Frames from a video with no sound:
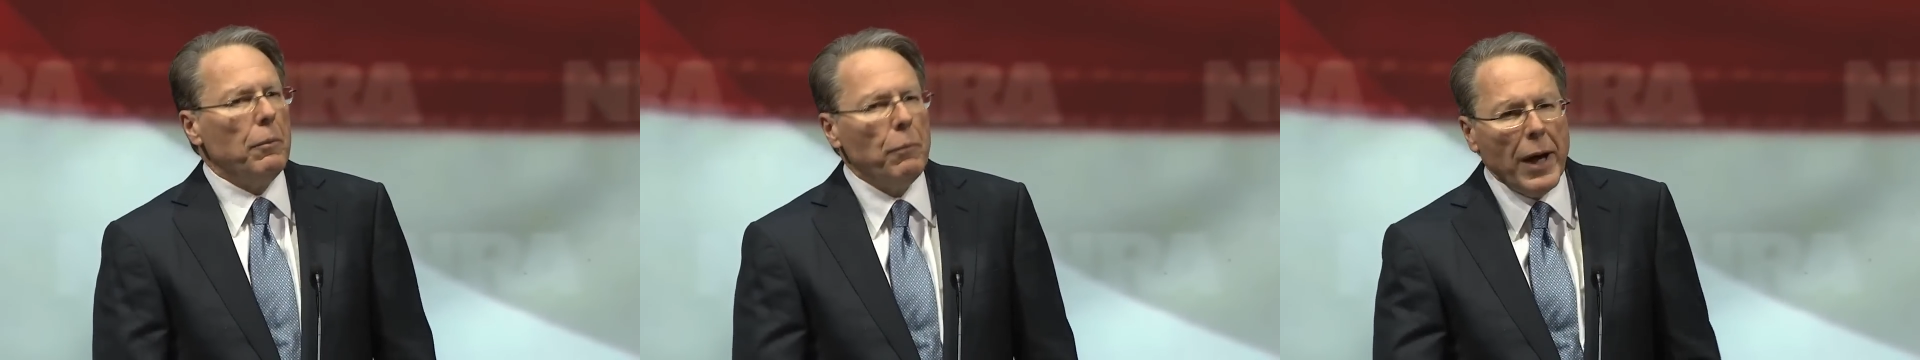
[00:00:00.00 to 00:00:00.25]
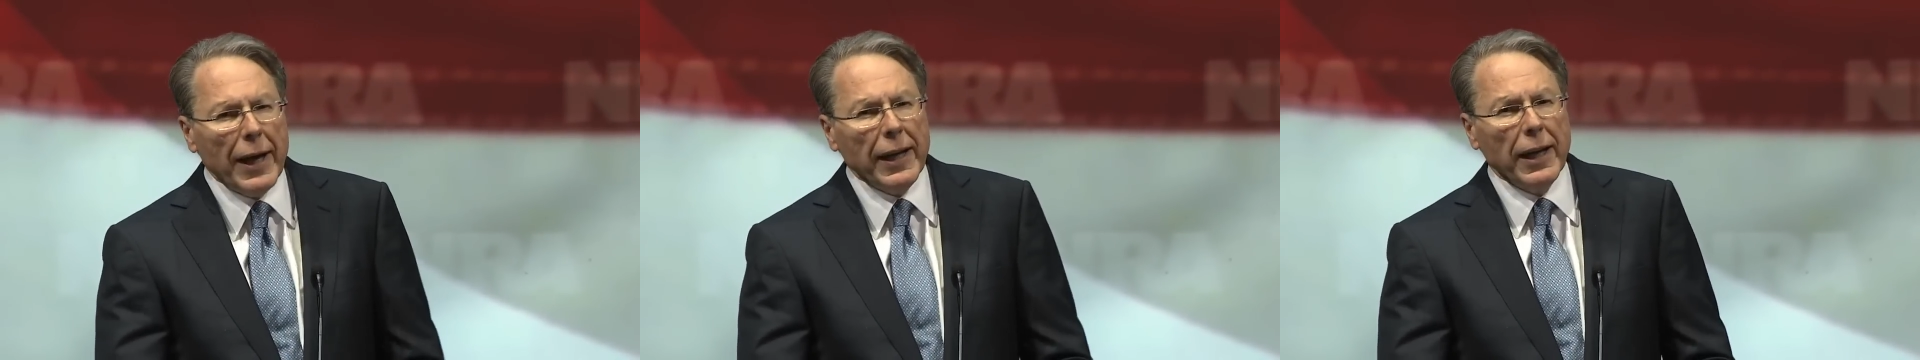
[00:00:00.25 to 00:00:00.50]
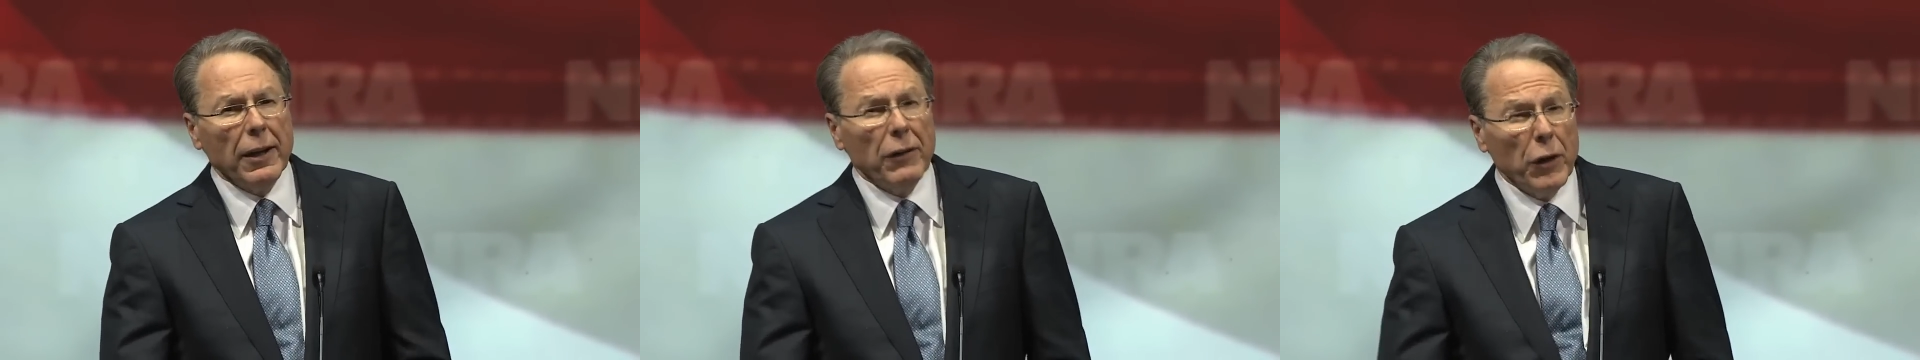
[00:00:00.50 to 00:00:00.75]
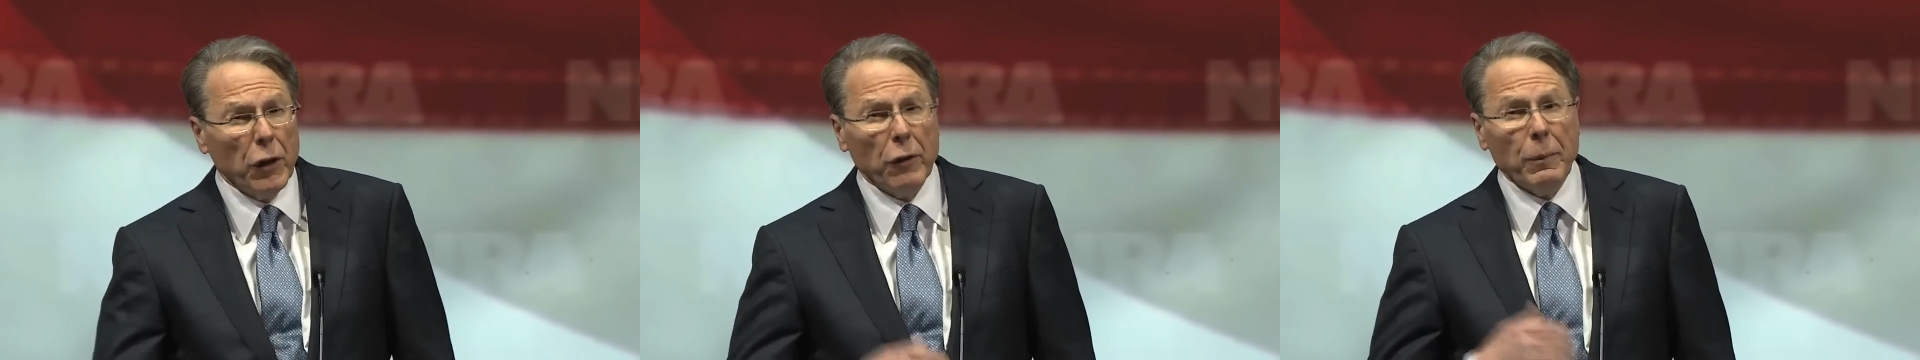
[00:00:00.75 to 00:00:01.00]
many
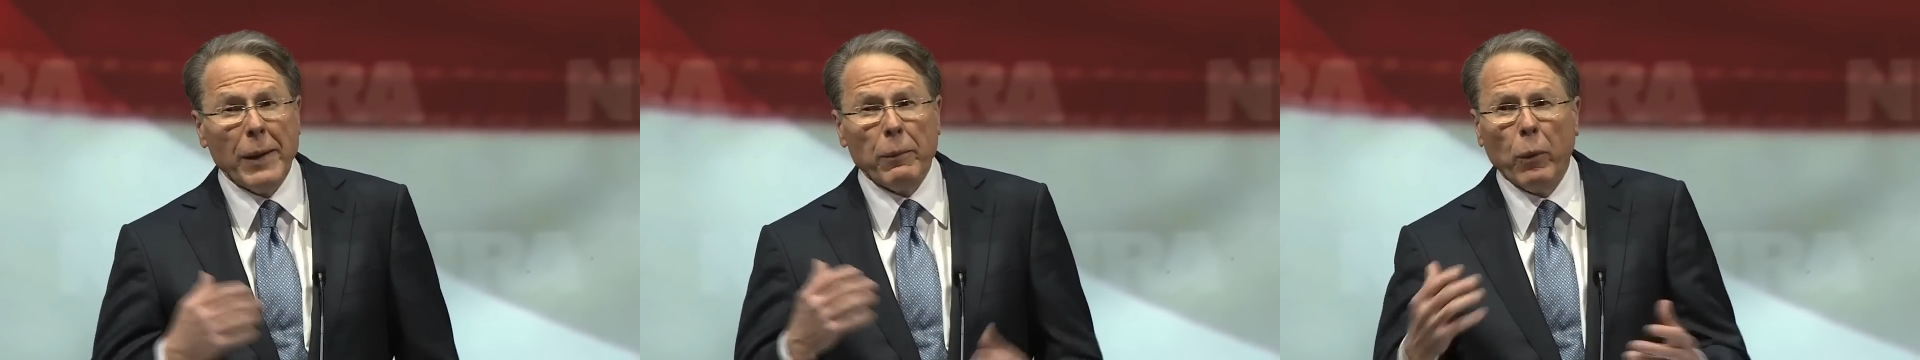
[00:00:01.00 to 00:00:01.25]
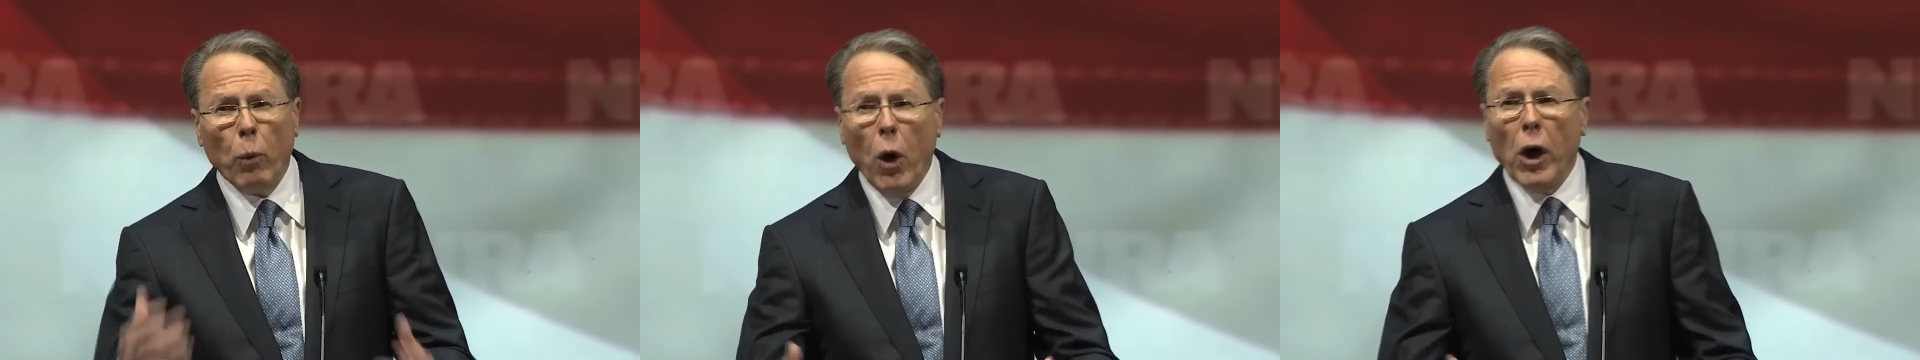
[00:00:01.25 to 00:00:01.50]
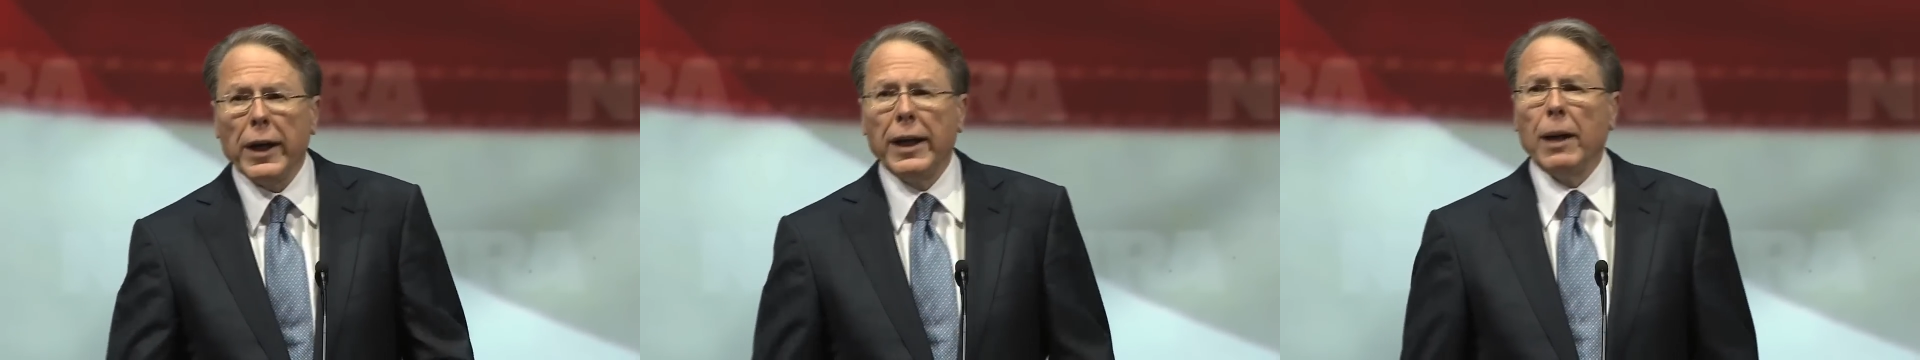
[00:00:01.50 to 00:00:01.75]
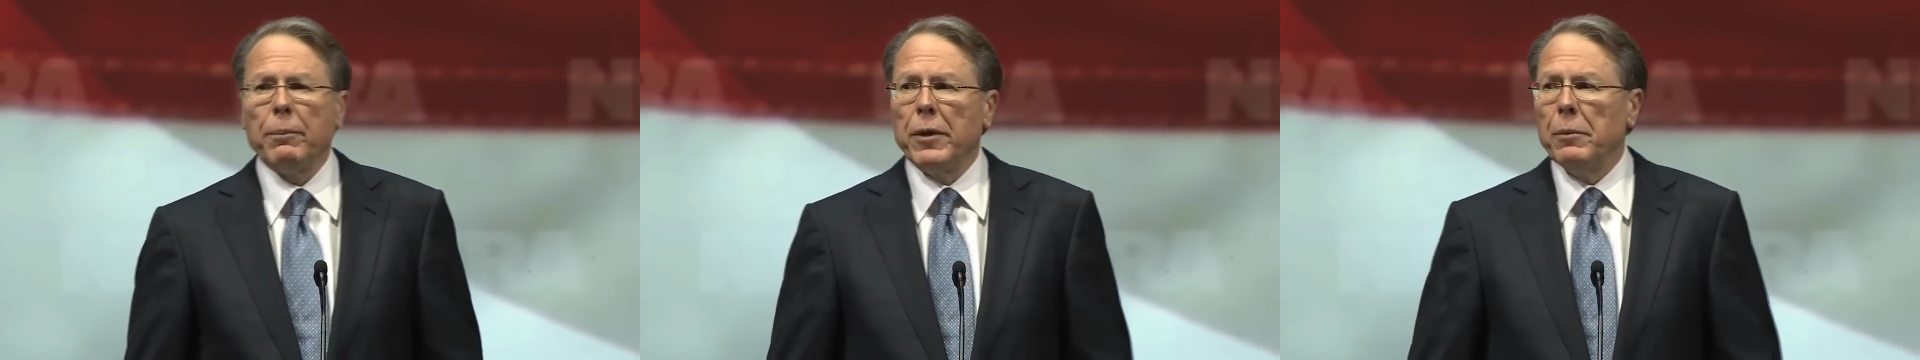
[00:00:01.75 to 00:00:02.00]
of whom have been
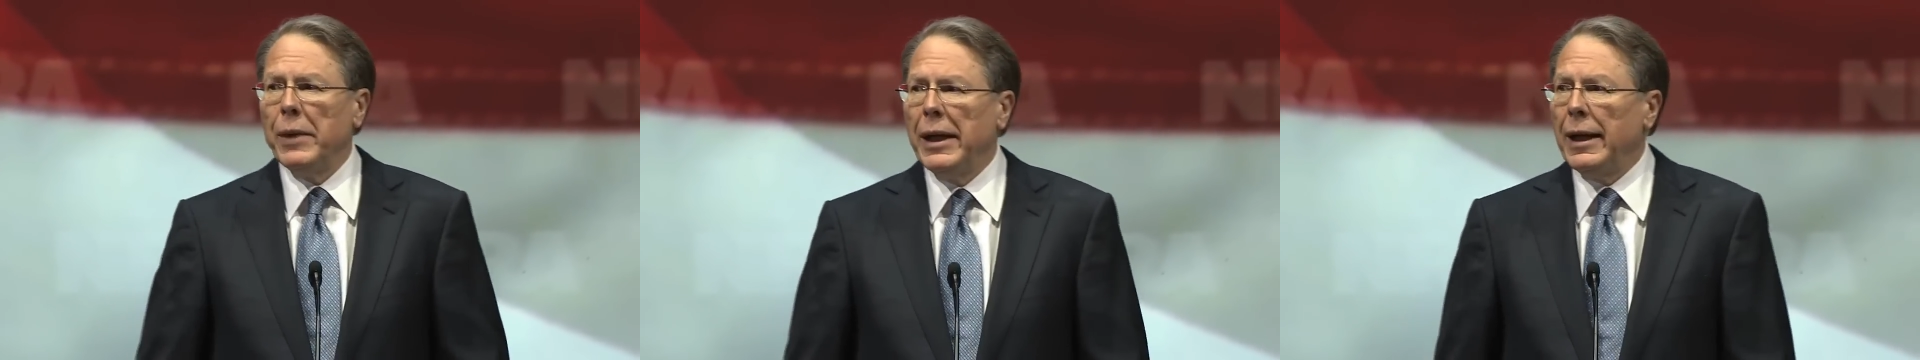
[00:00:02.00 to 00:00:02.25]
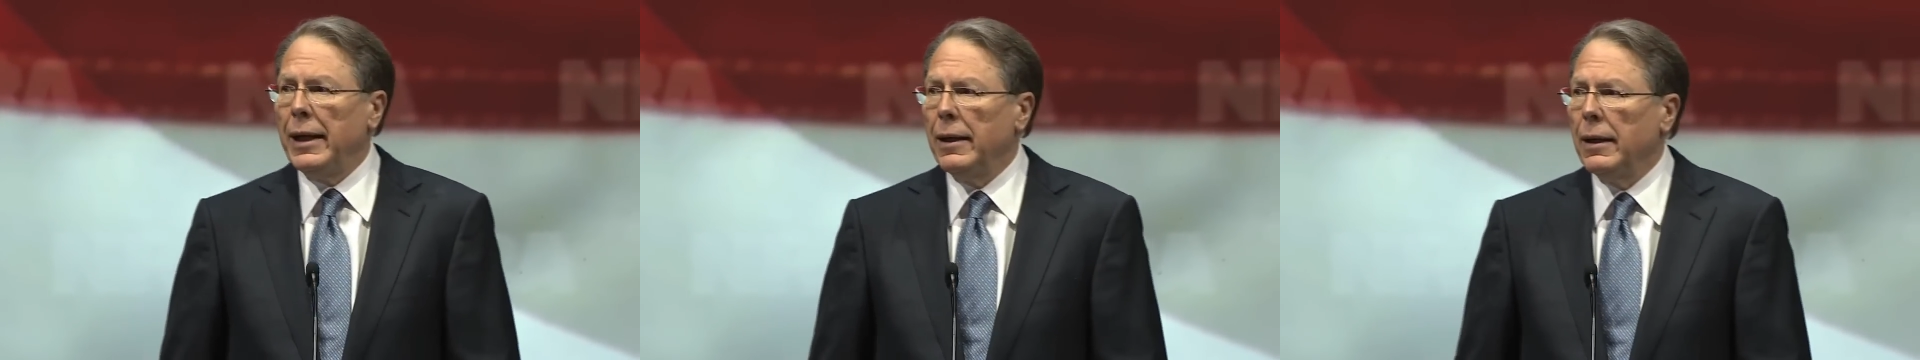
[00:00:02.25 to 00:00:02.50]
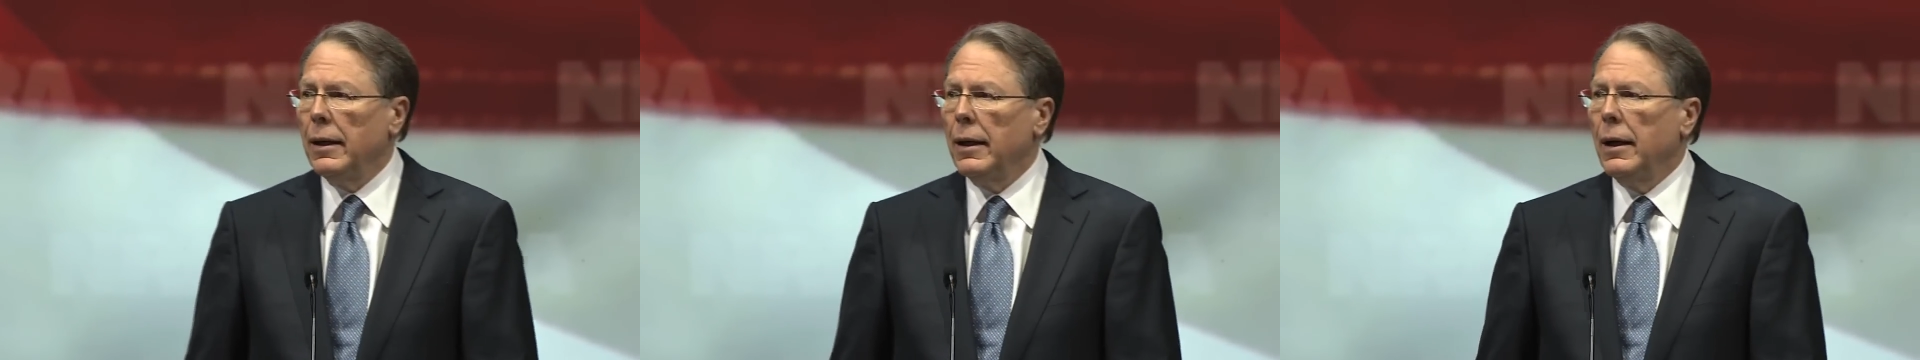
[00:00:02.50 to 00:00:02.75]
walking up to me